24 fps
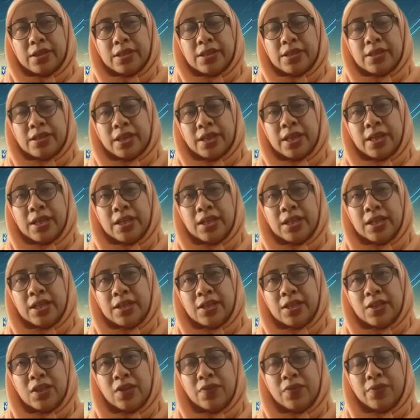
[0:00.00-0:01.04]

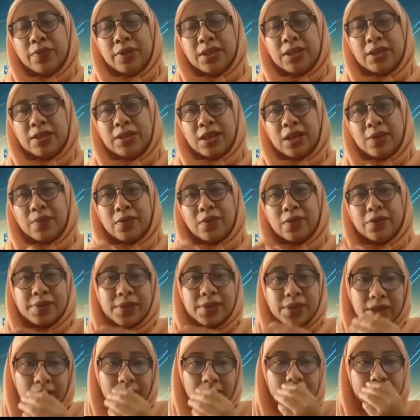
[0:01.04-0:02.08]
study different type of
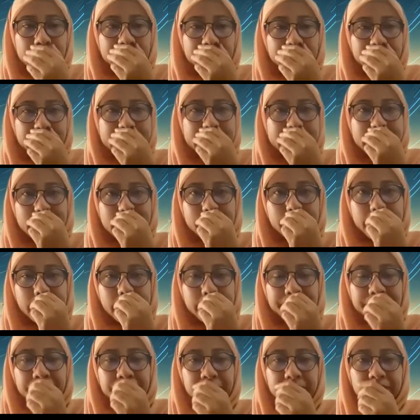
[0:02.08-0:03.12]
star, for
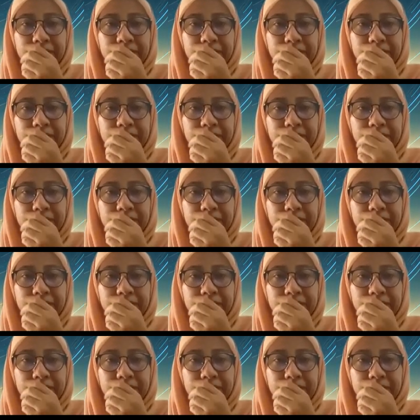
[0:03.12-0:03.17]
example,